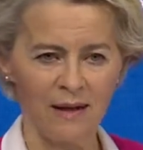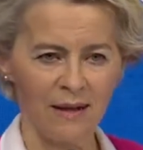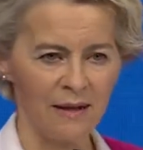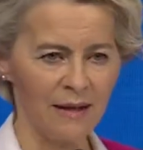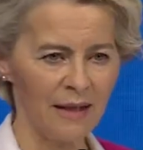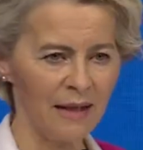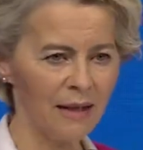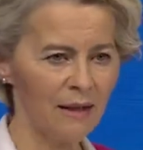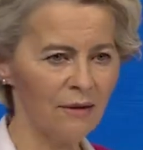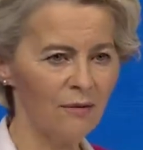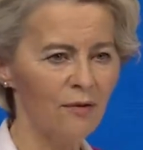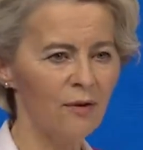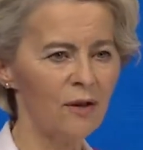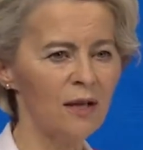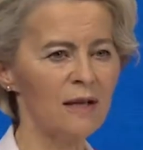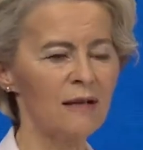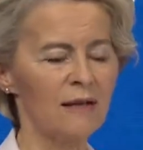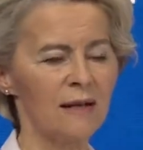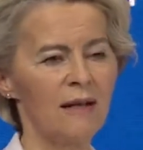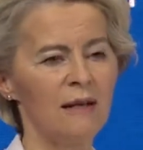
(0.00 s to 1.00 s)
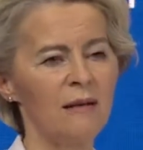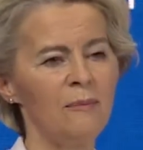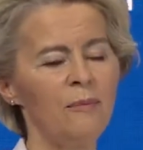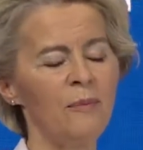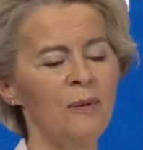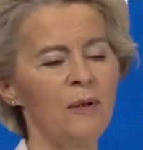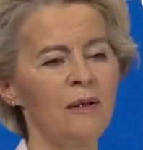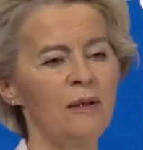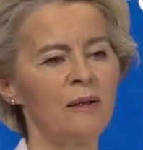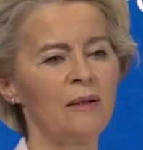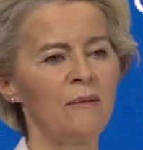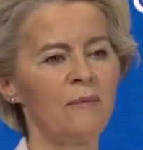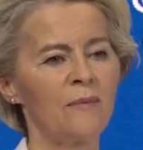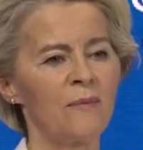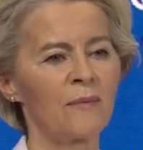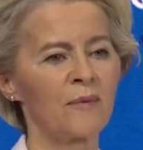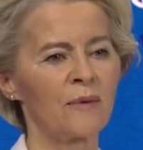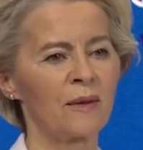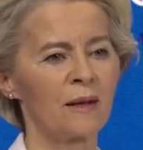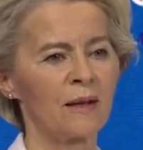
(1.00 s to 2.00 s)
Take, for example,
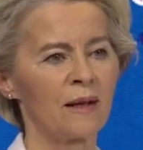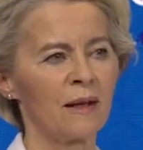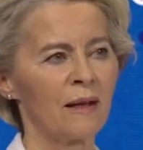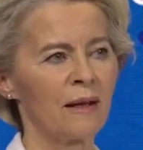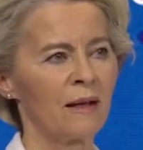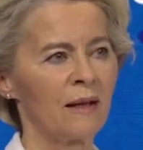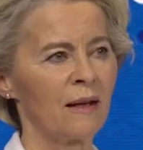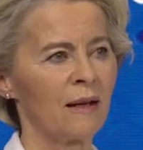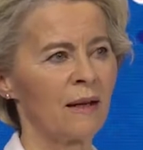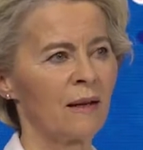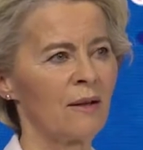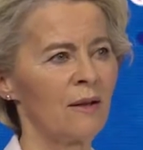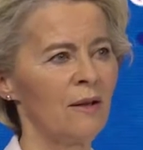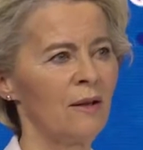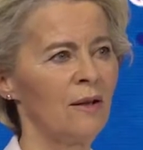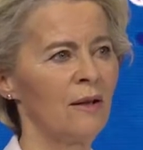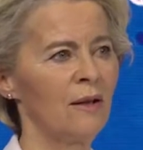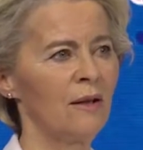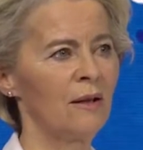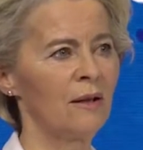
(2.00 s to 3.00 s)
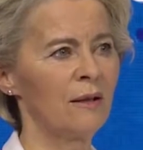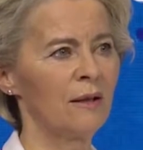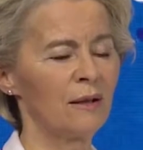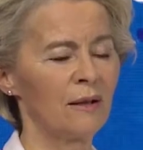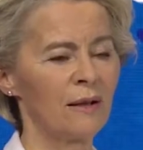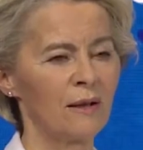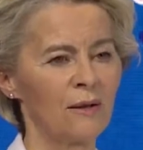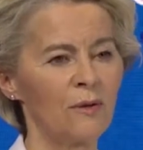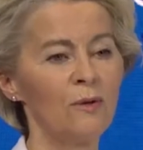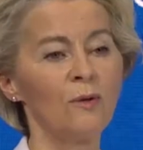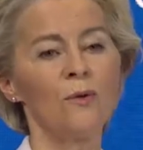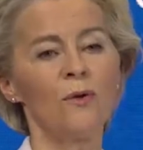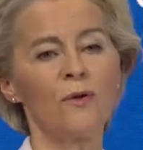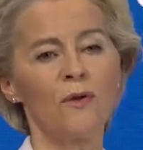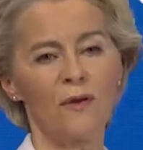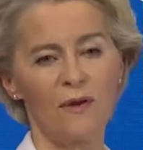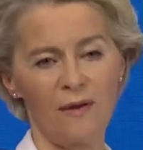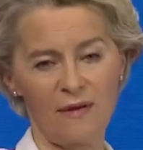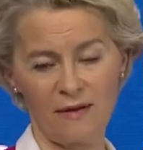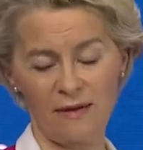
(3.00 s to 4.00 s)
the North
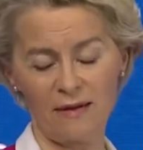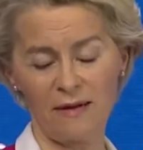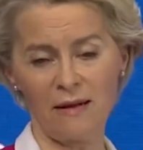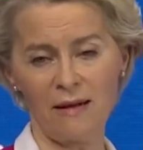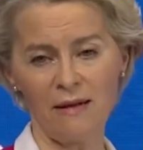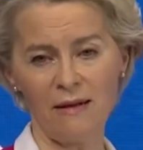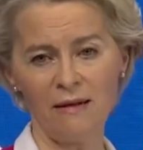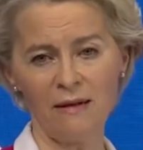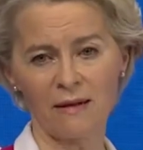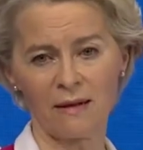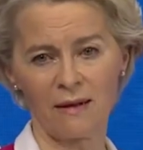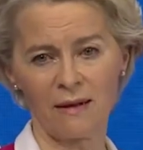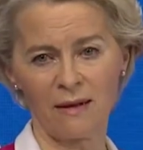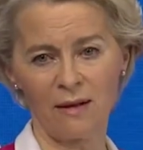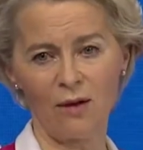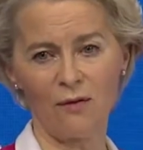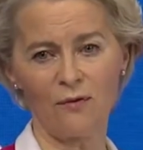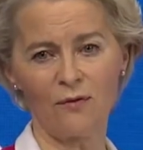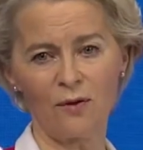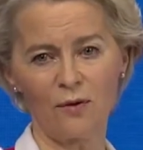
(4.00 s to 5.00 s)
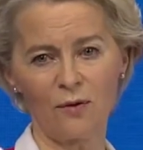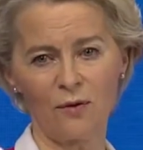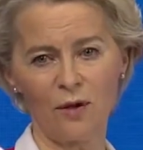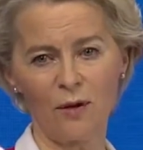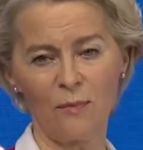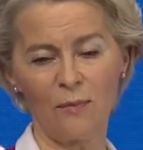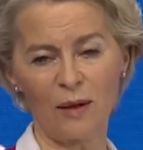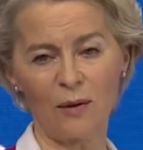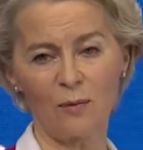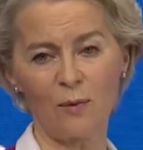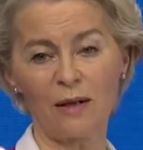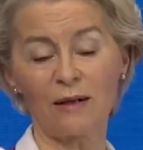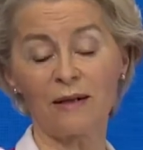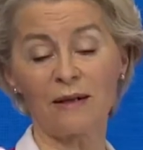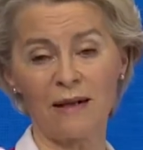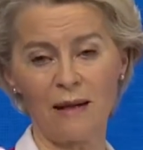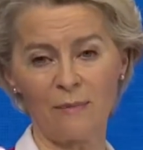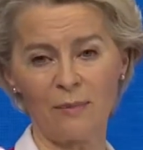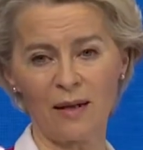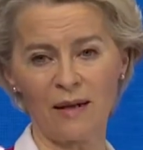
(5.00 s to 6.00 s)
Sea of Europe and what is
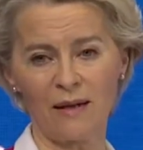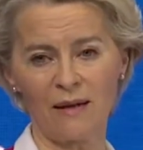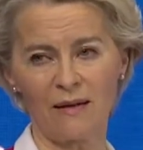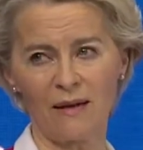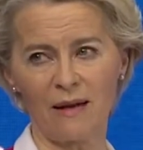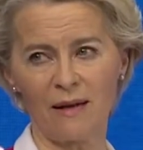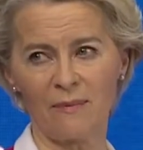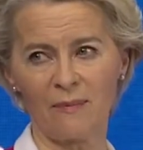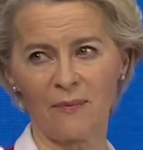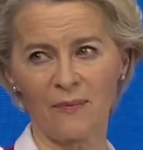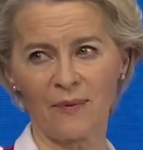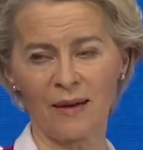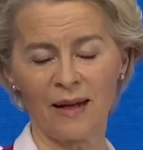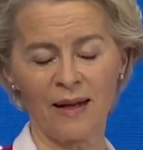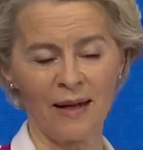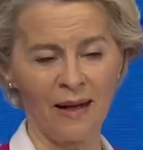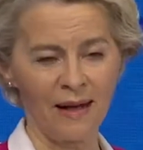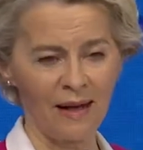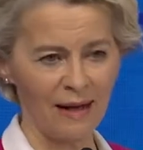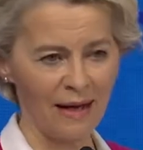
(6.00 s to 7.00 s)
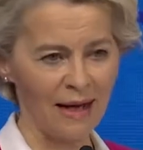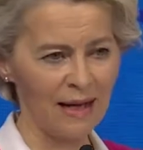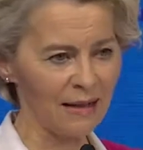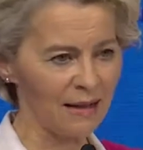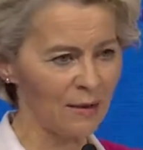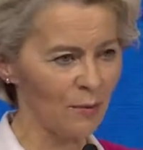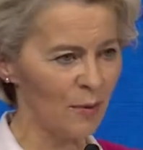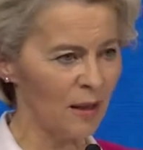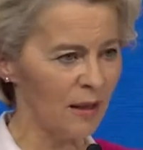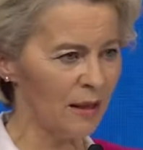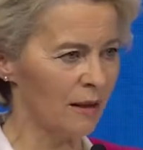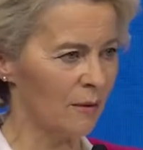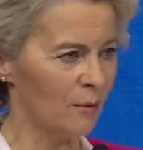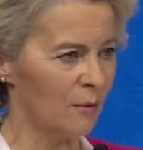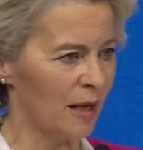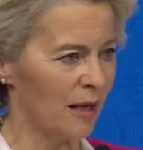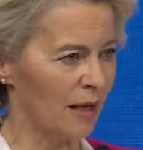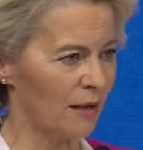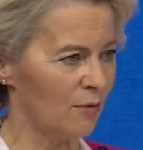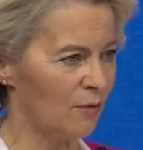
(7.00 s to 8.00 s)
happening there. Last week,
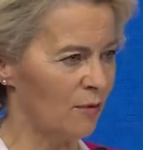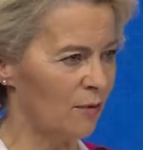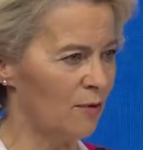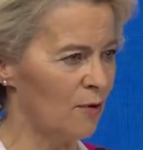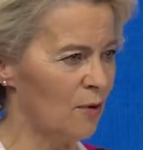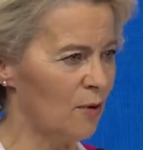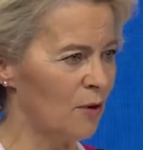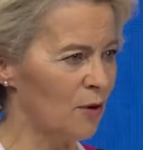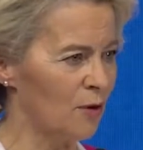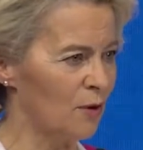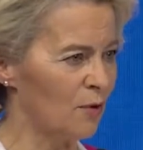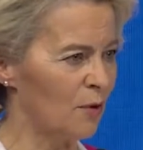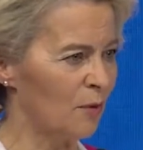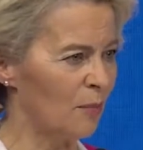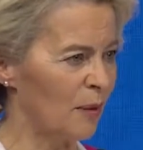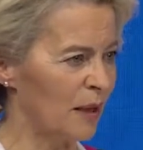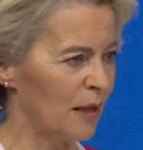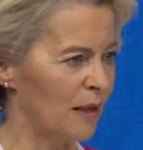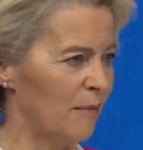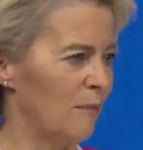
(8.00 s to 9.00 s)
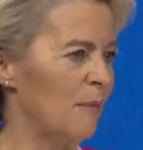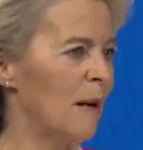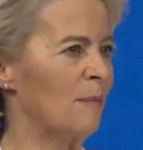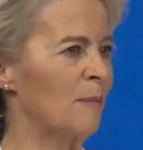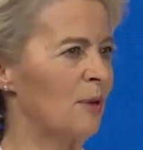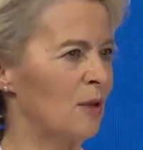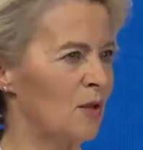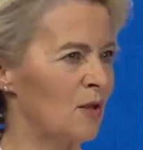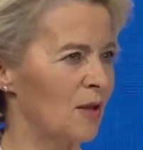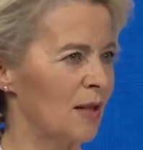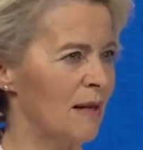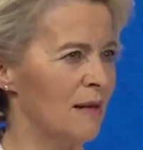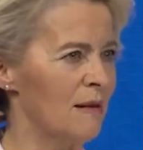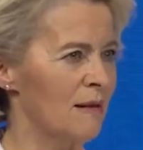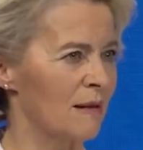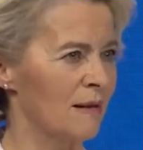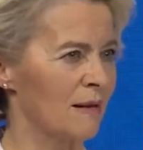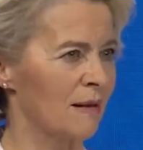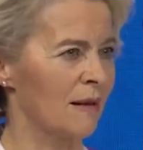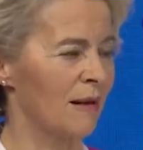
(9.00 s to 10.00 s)
we had 4 European member
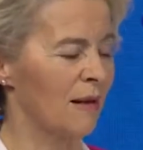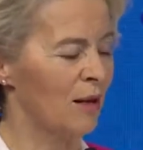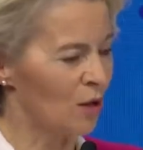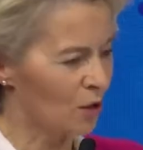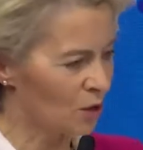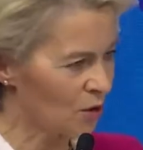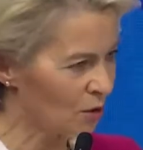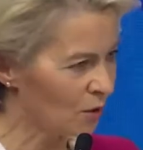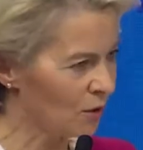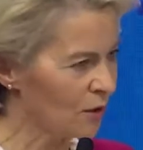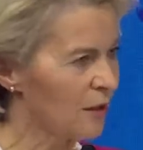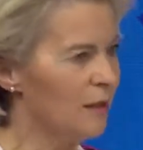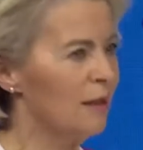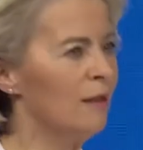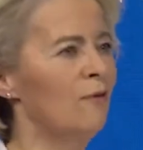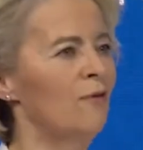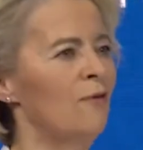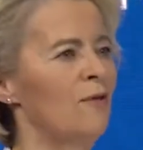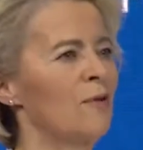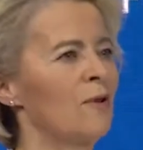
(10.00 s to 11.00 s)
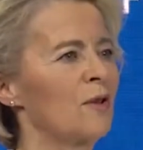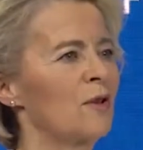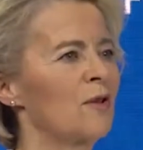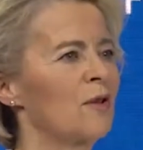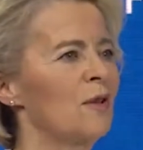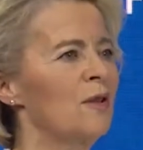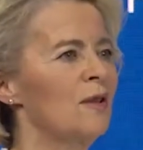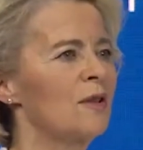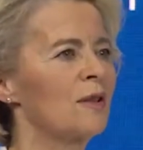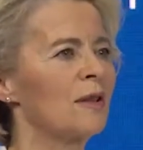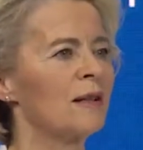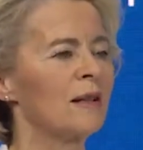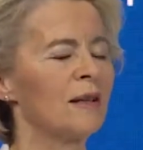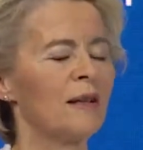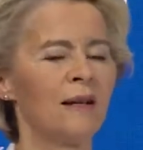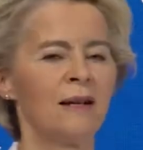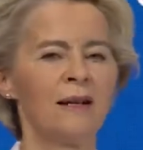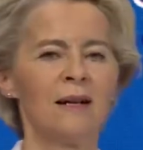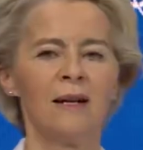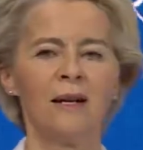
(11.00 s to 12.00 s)
states joining forces
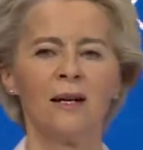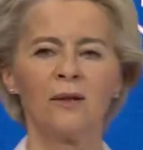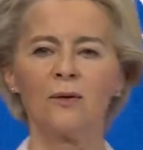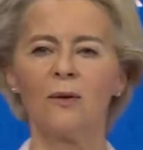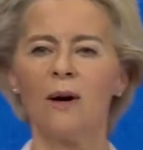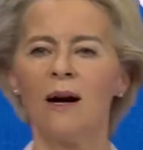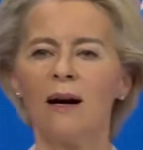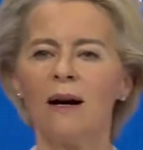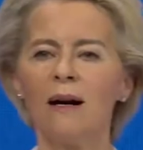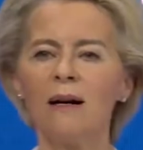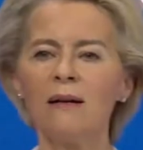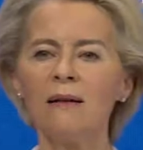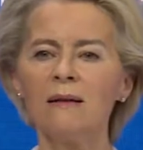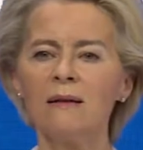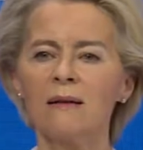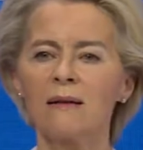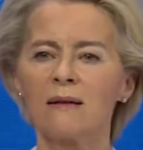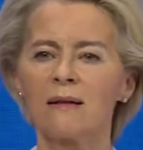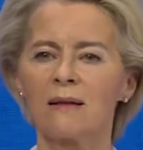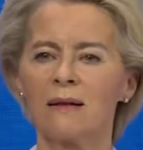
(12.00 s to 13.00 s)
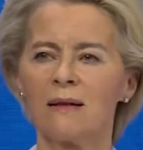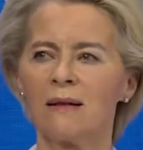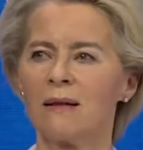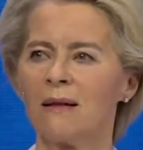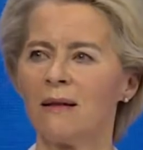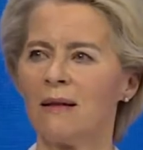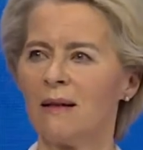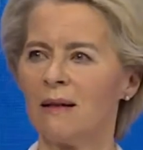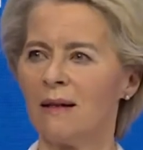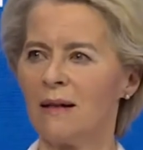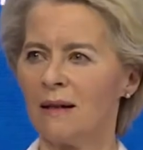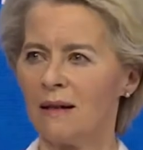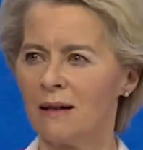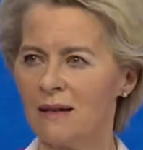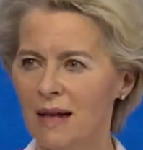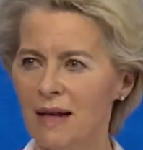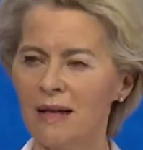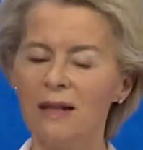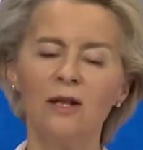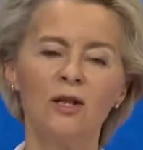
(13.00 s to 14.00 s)
to harness
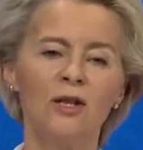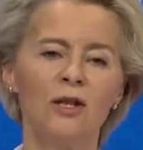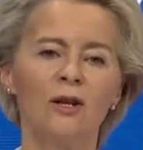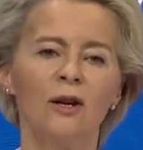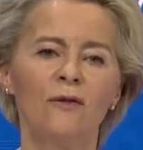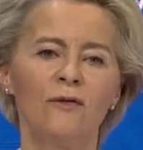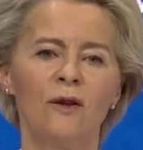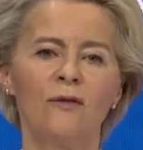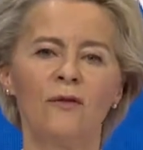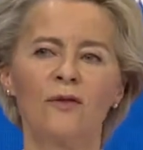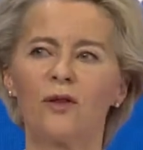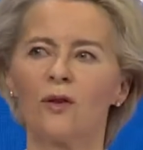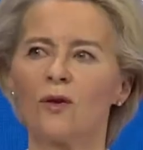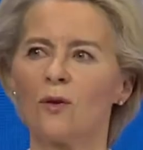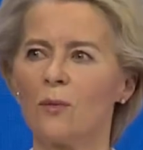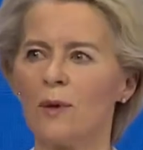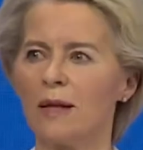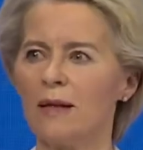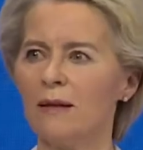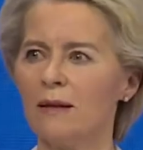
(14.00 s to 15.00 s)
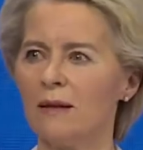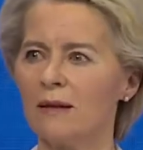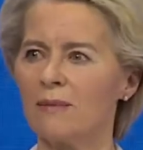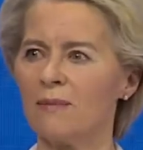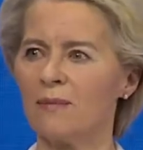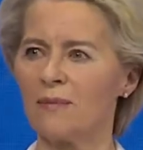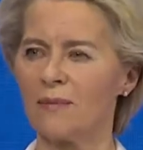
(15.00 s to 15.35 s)
the energy of offshore wind,